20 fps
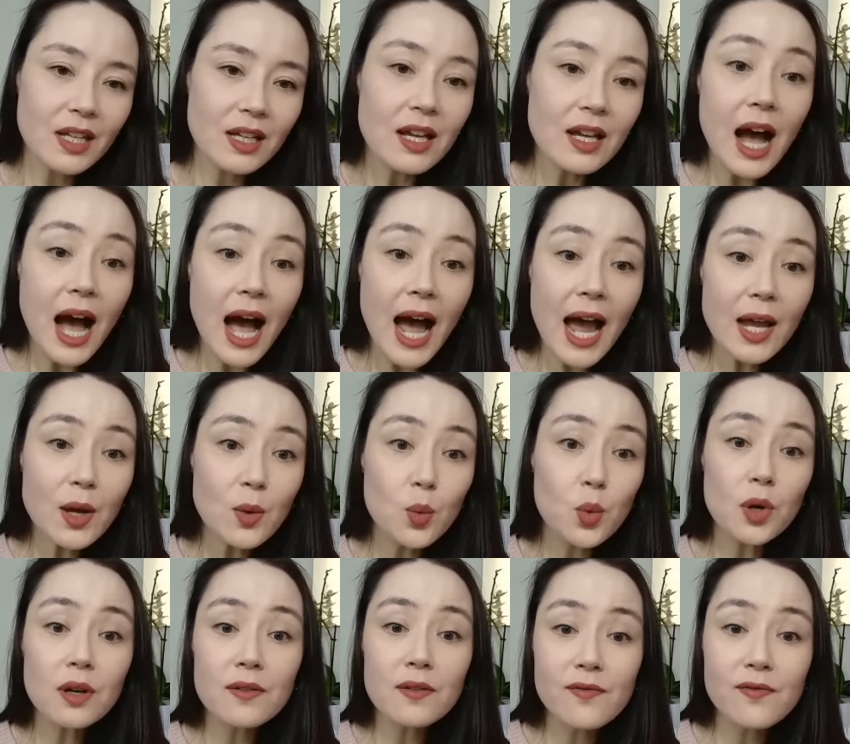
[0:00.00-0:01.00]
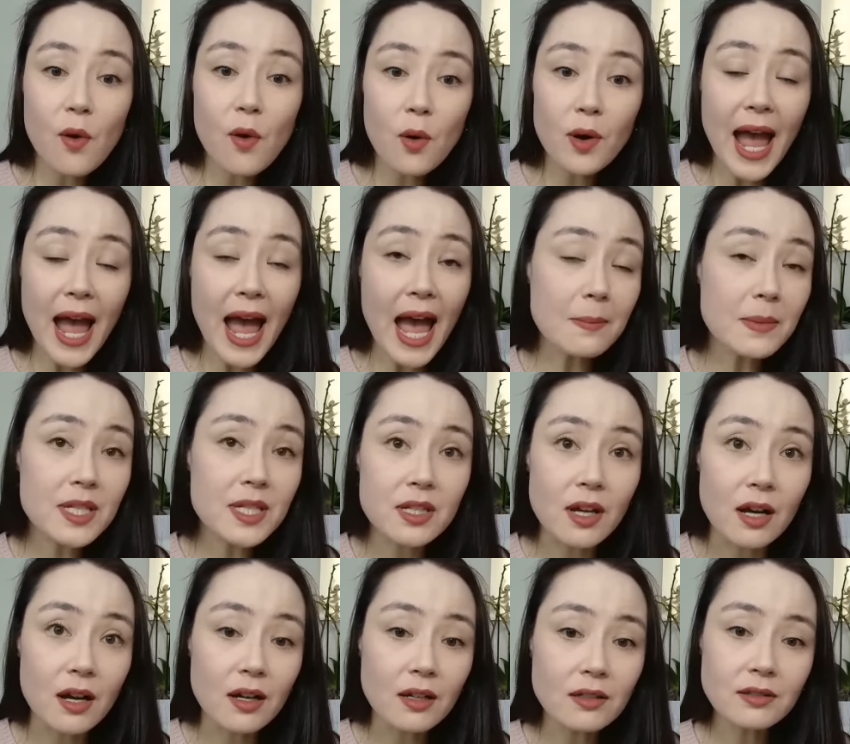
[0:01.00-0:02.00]
I work for
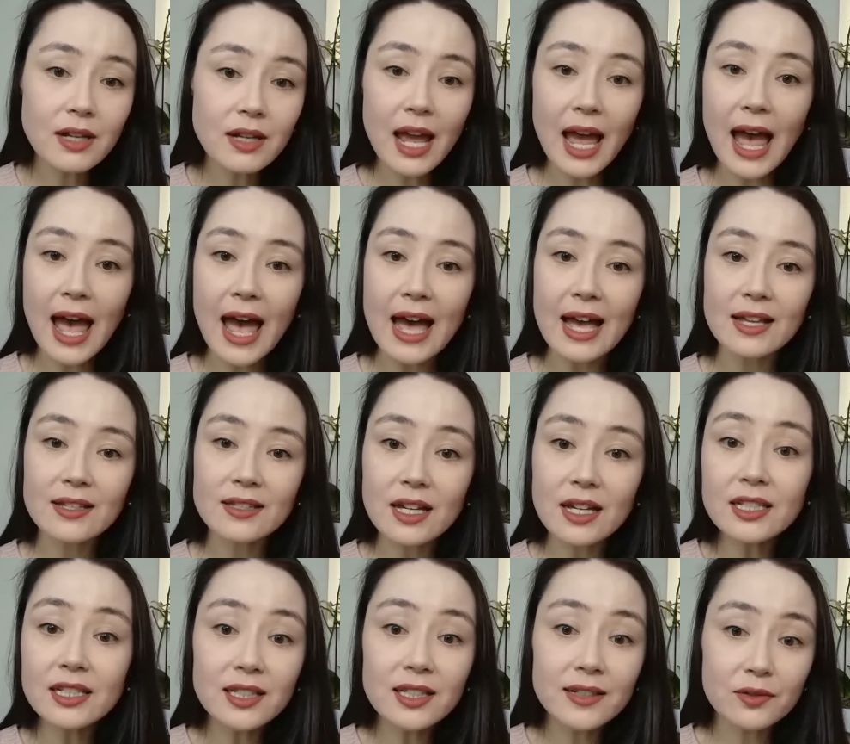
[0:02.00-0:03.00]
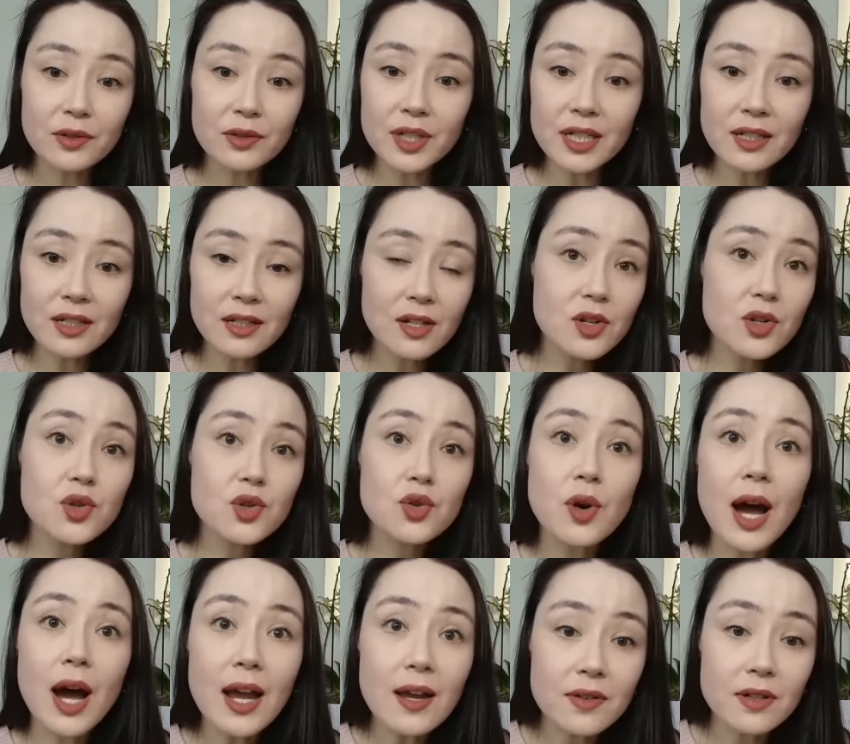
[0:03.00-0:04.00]
Amazon as a delivery
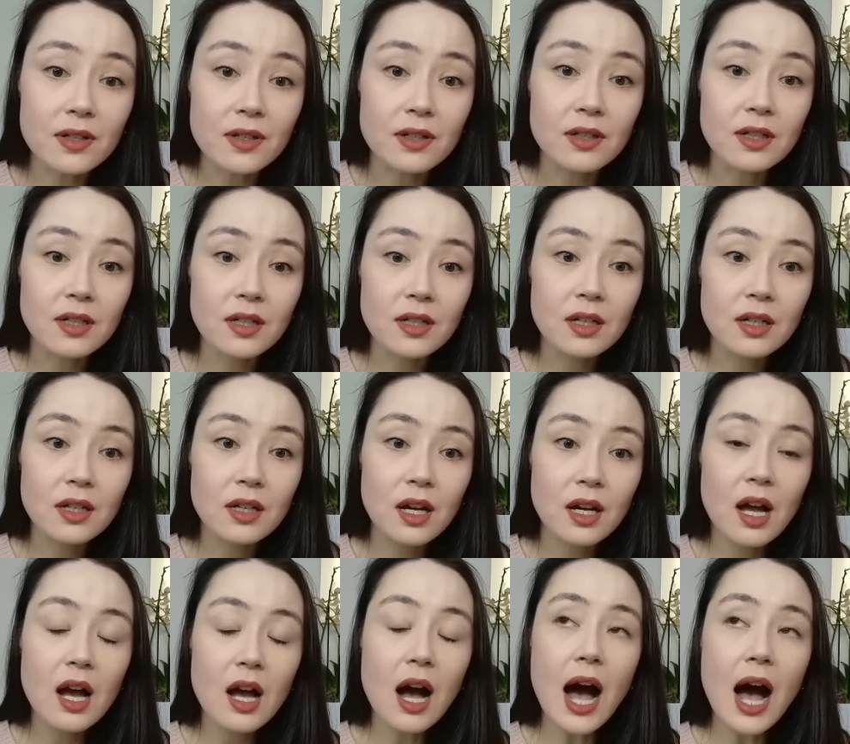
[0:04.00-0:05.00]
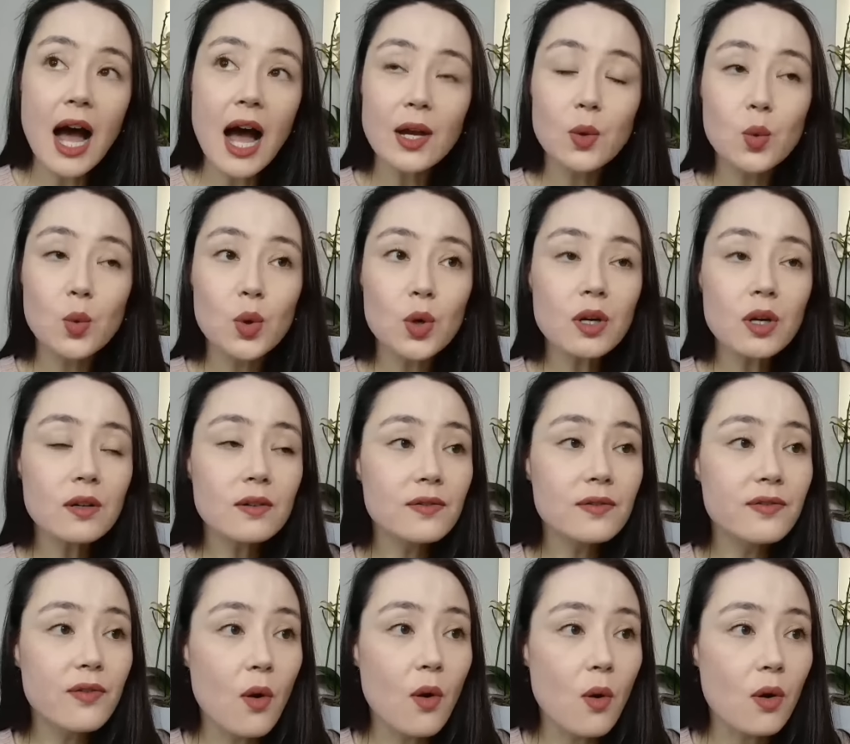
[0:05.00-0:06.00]
driver. I work
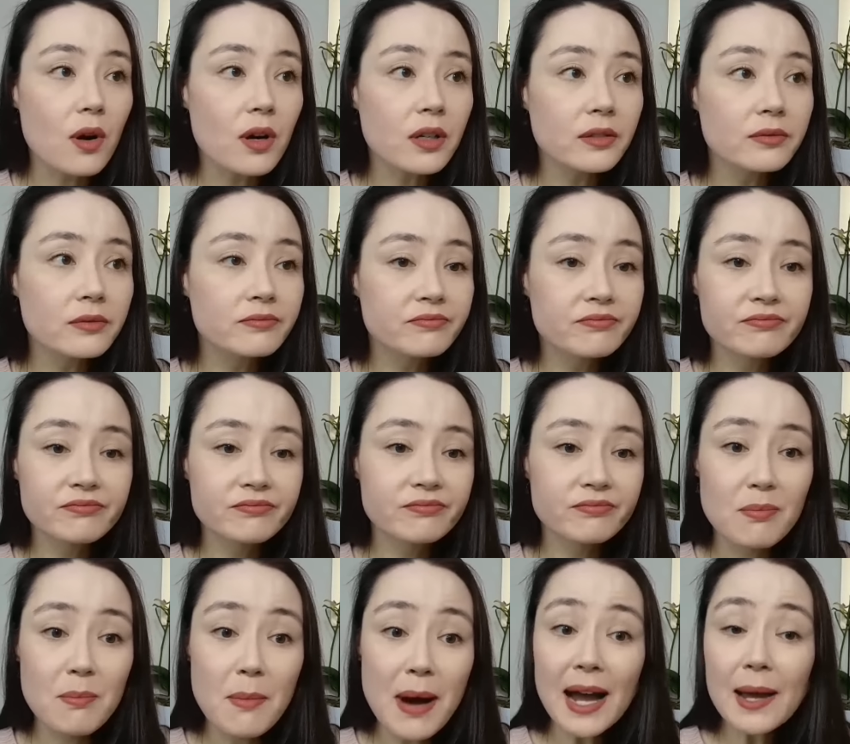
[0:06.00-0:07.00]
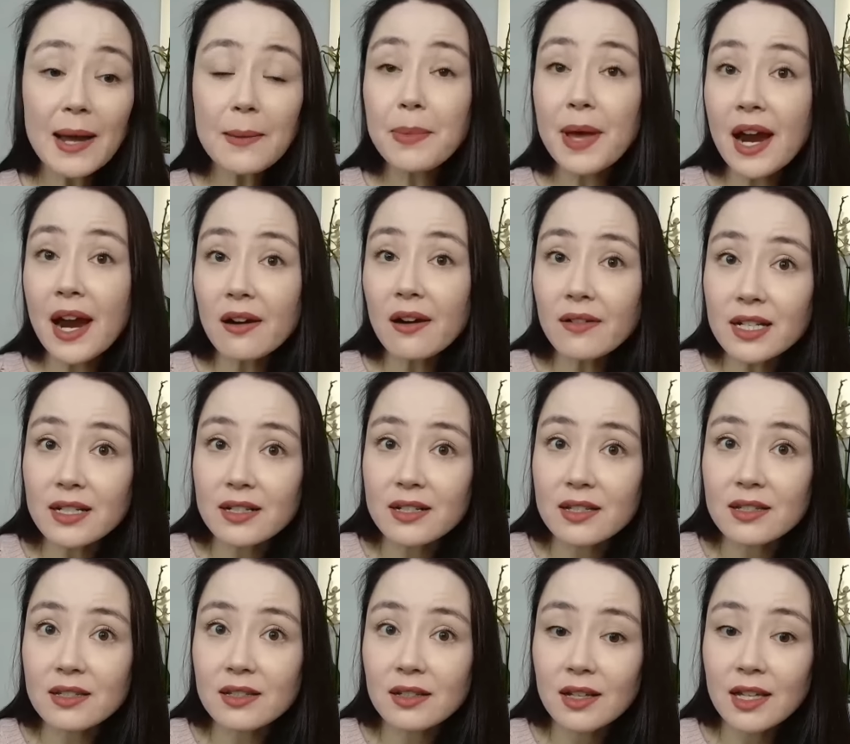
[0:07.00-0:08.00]
for my parents.
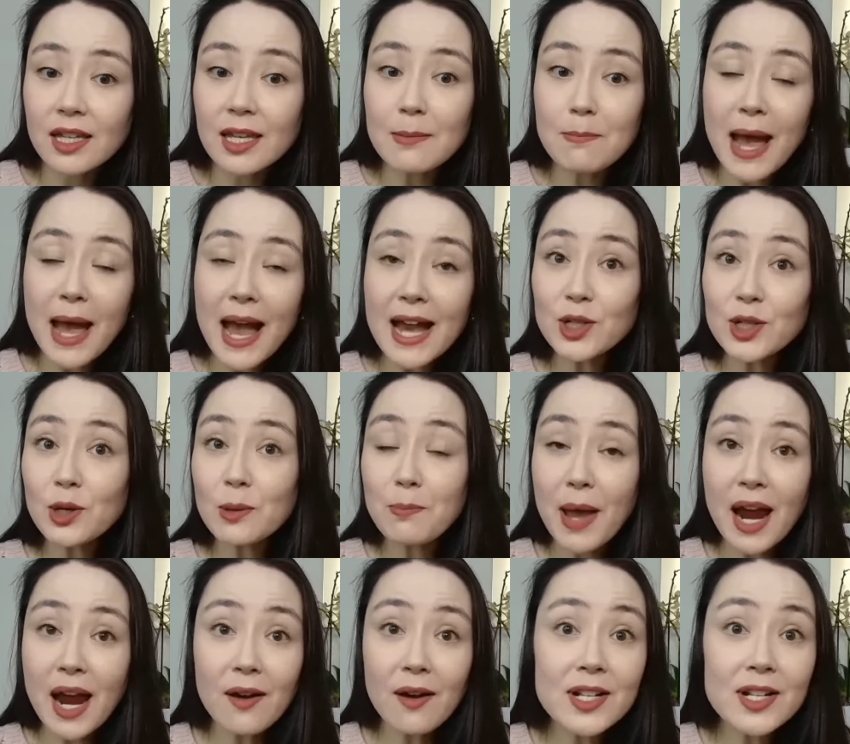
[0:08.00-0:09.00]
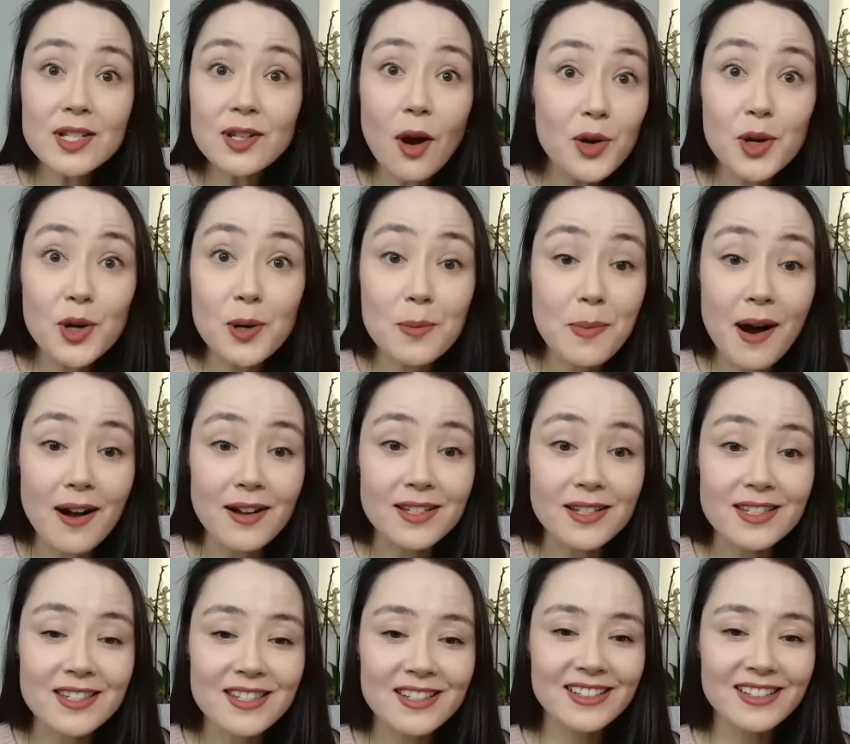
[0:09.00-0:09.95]
Imagine your parents are your boss.